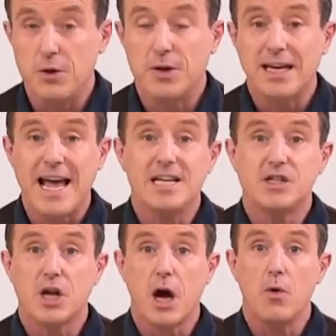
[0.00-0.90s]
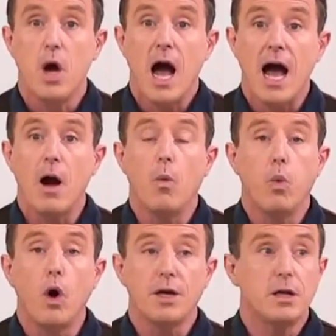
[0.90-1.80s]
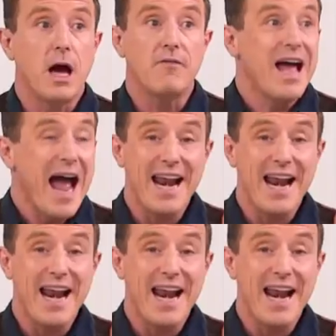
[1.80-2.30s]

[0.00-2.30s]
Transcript: You can let us know uh, what you love.